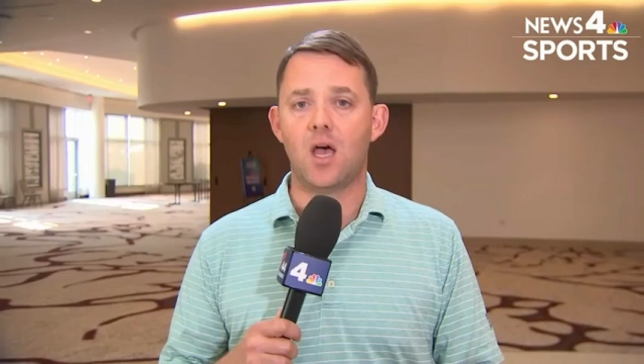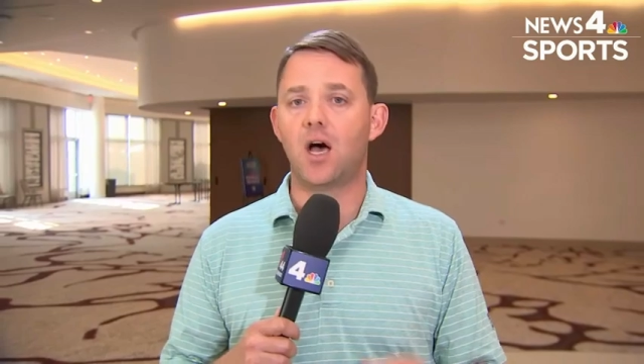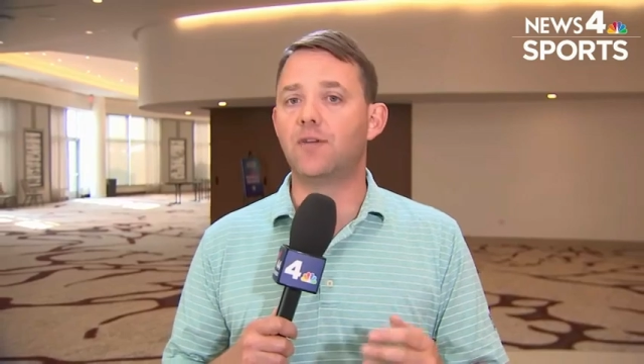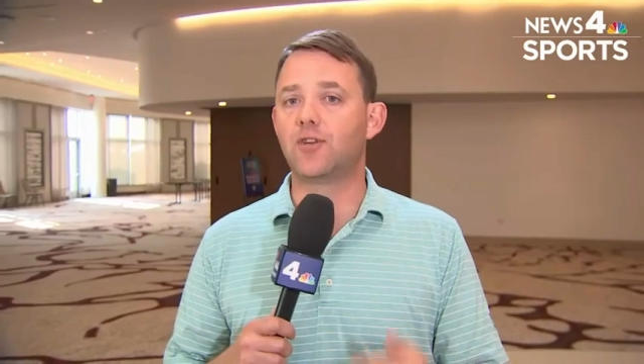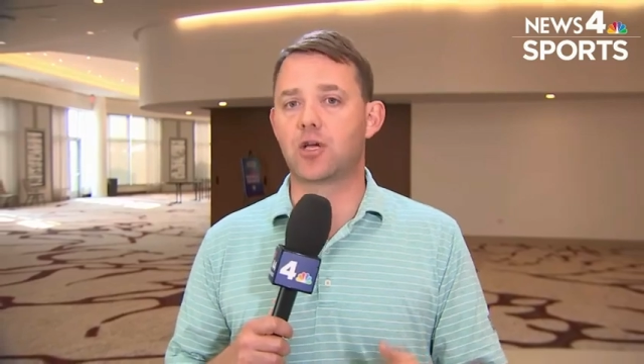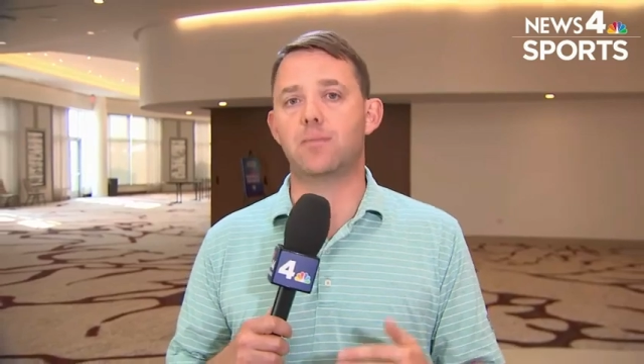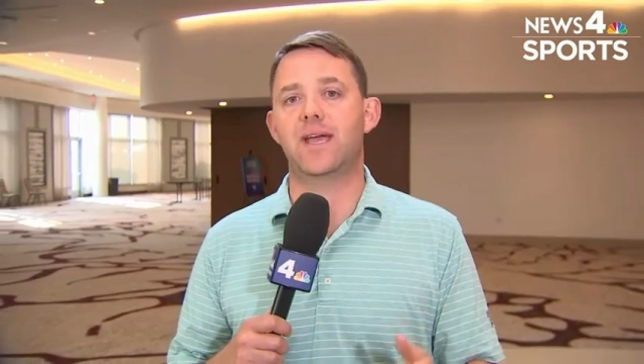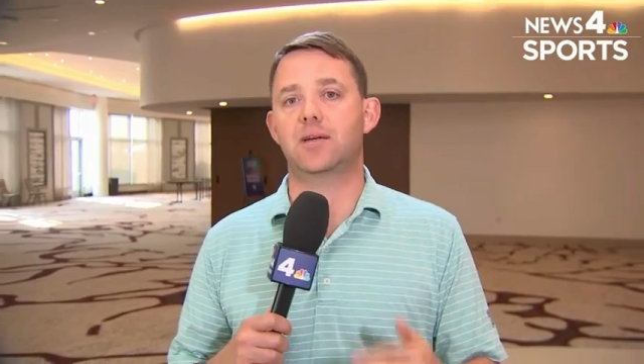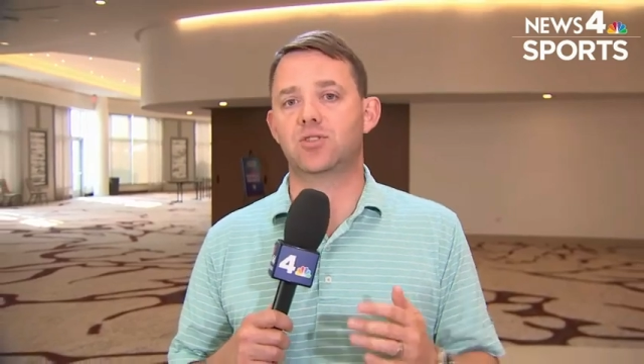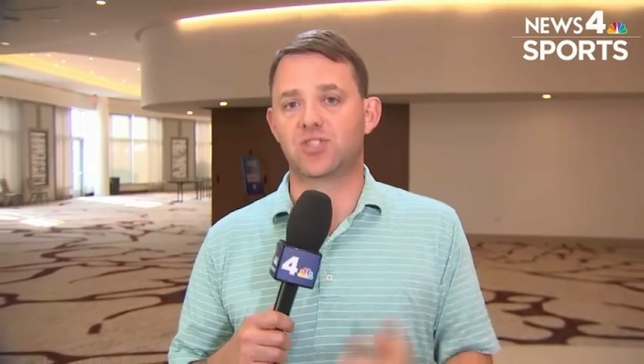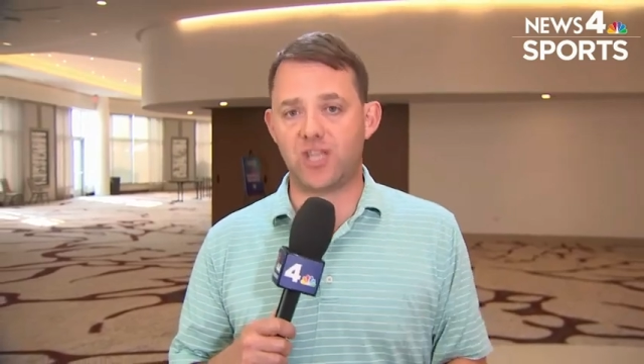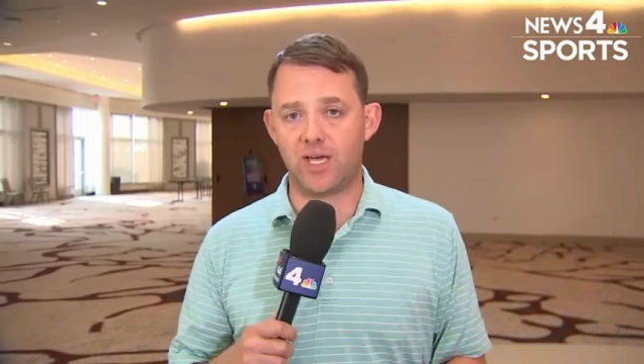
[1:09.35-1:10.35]
of the Commander
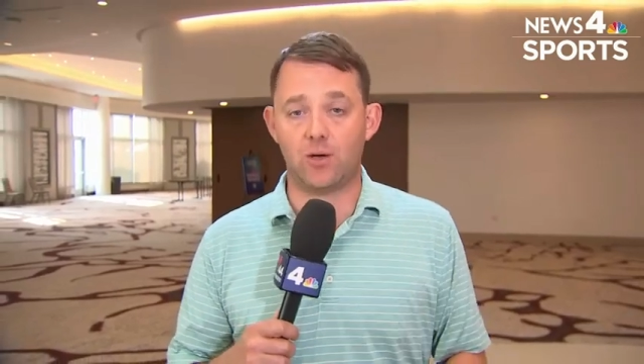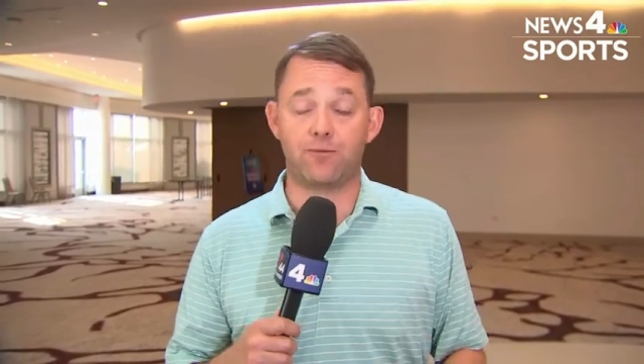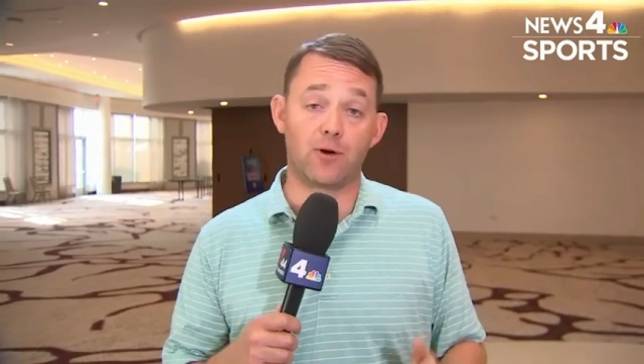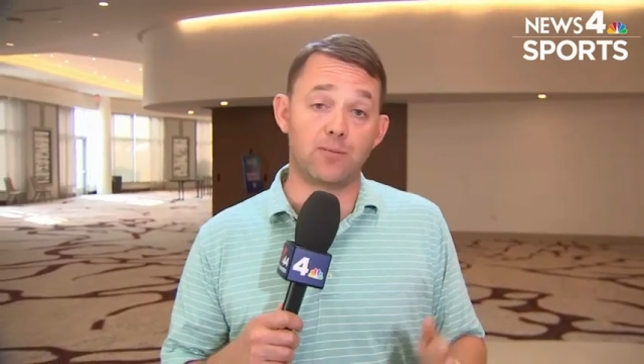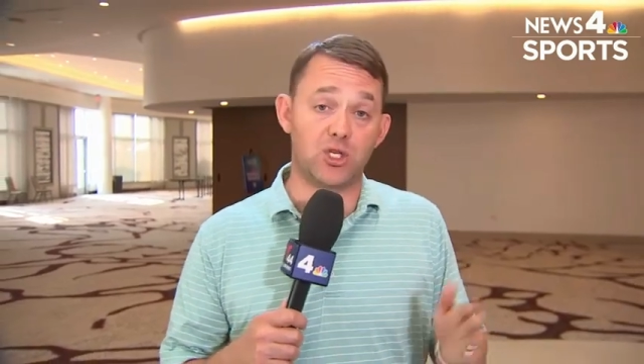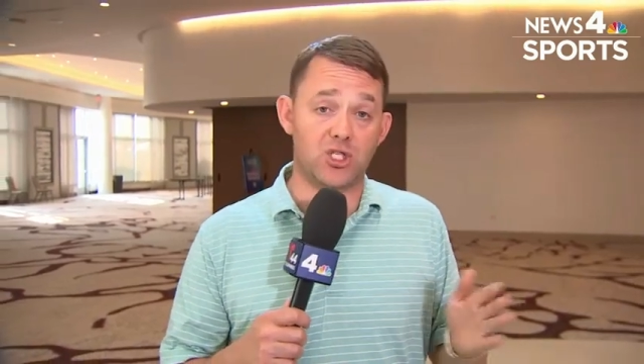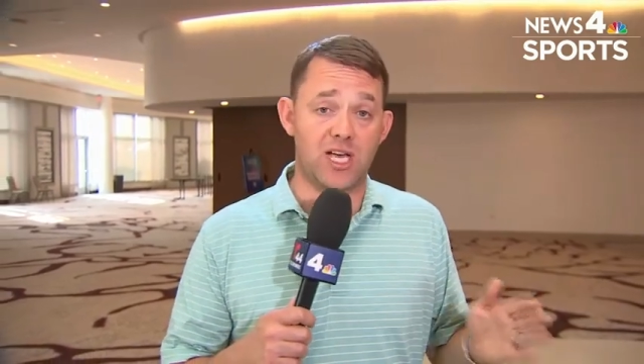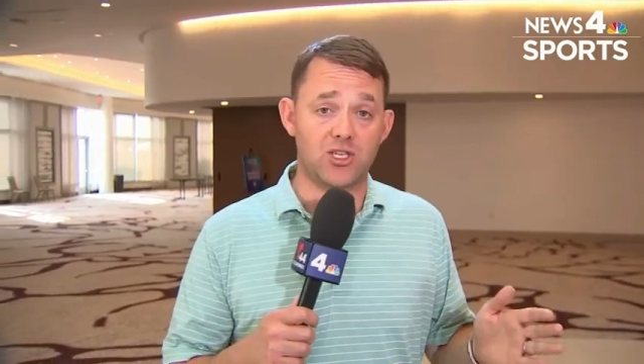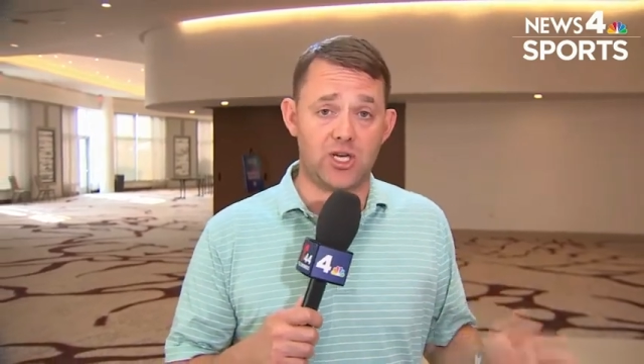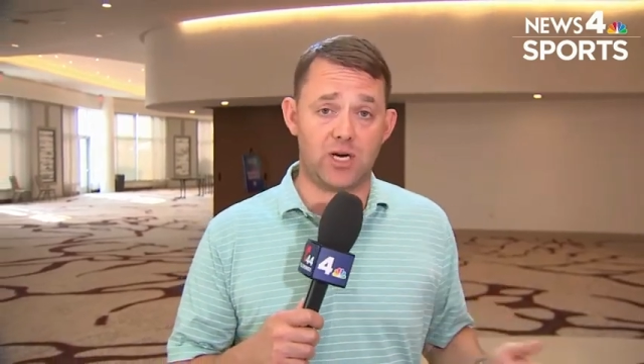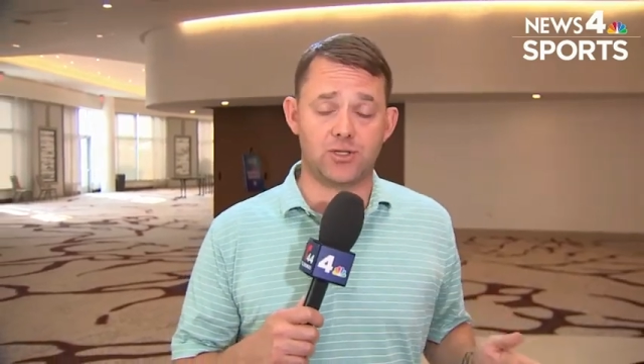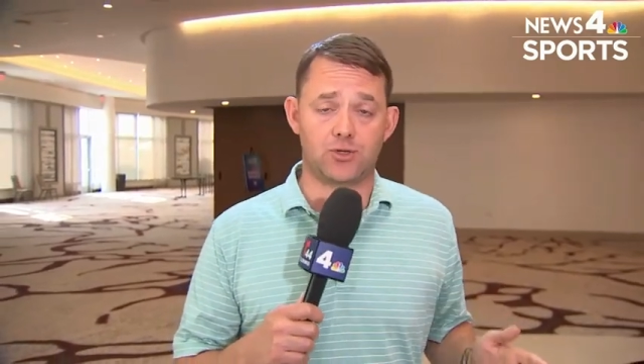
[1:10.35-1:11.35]
sale from the Josh
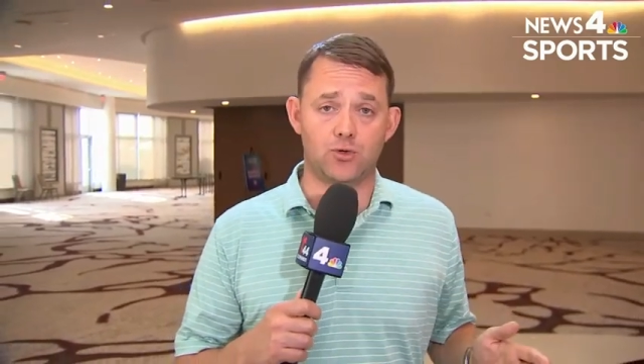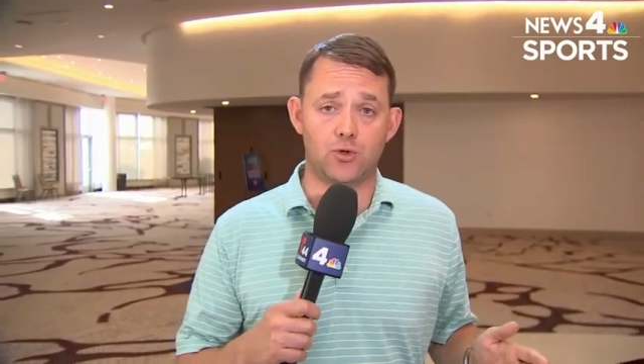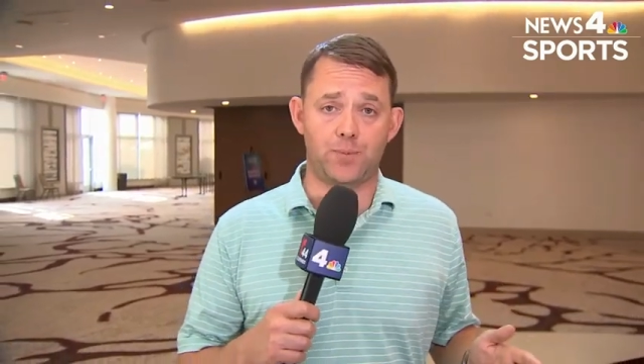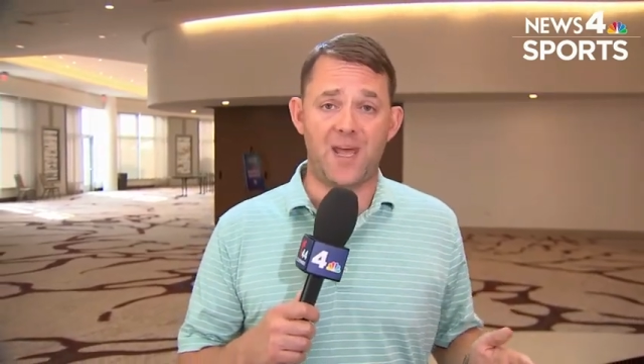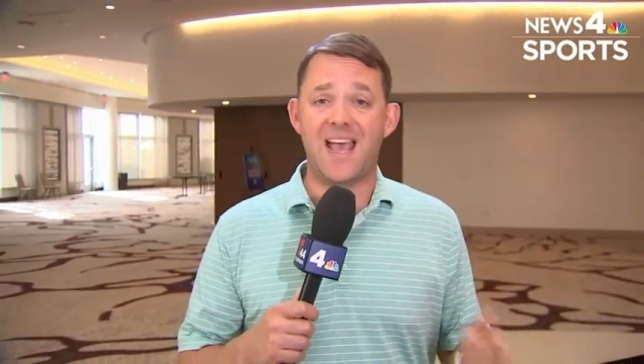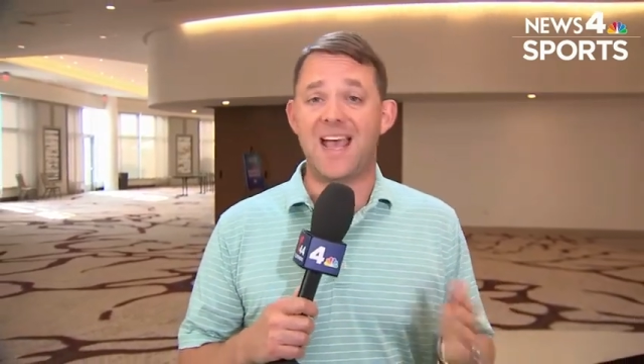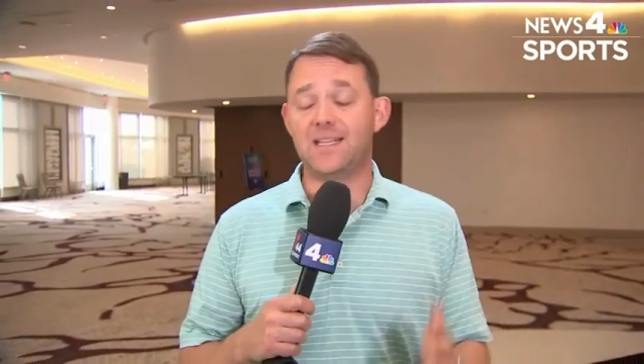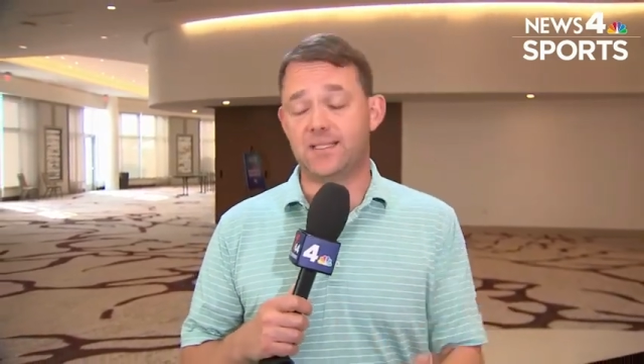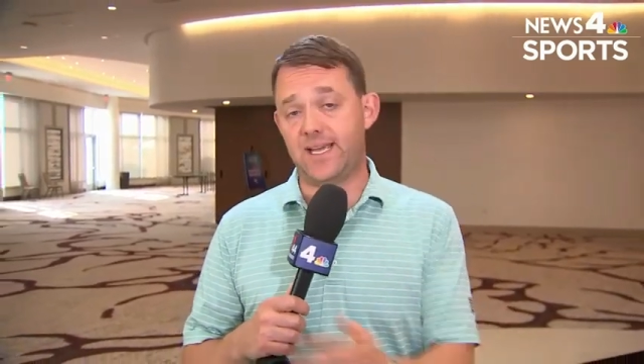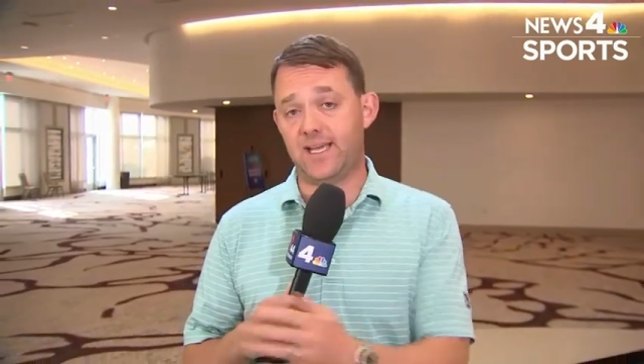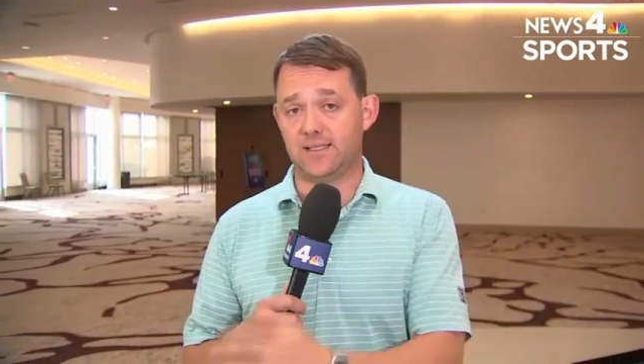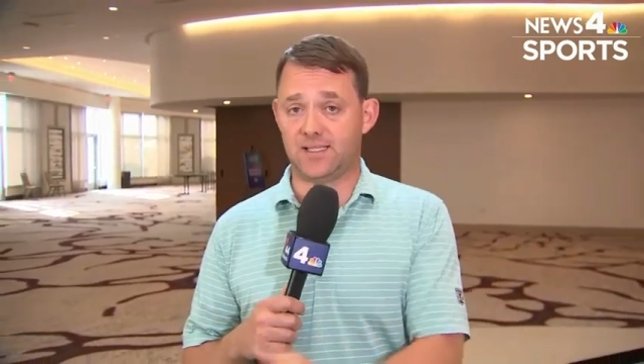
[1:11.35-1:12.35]
Harris Group and
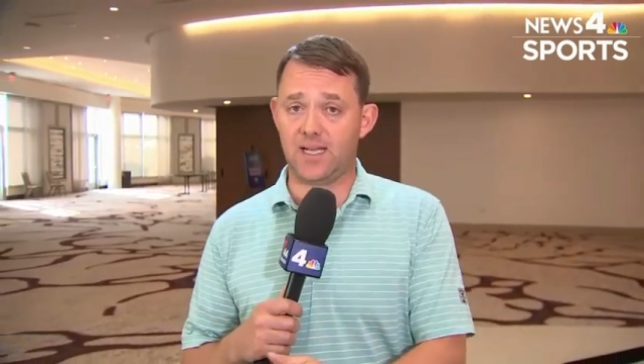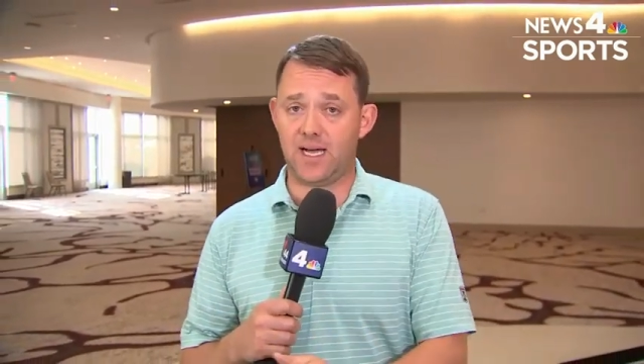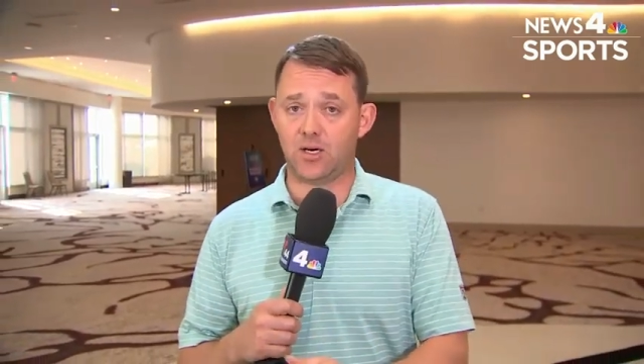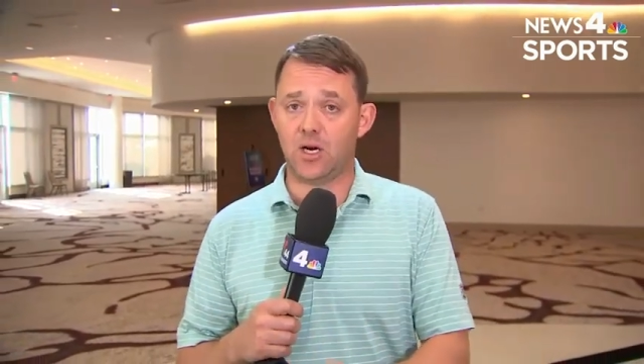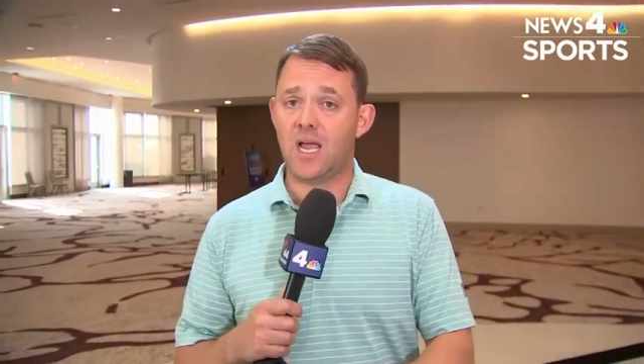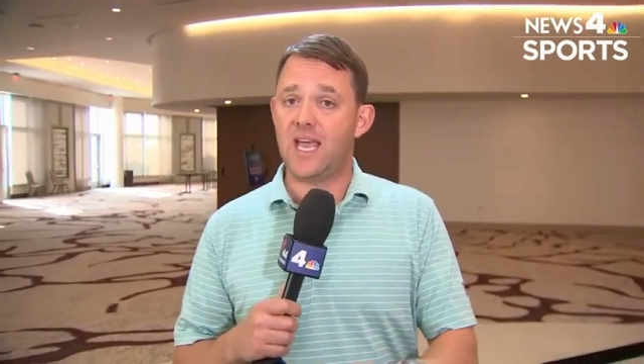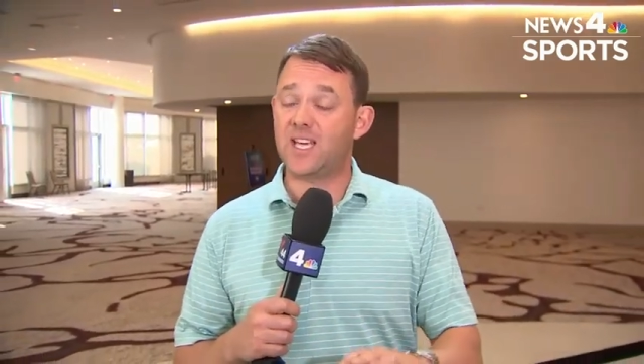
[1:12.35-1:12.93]
Dan Snyder.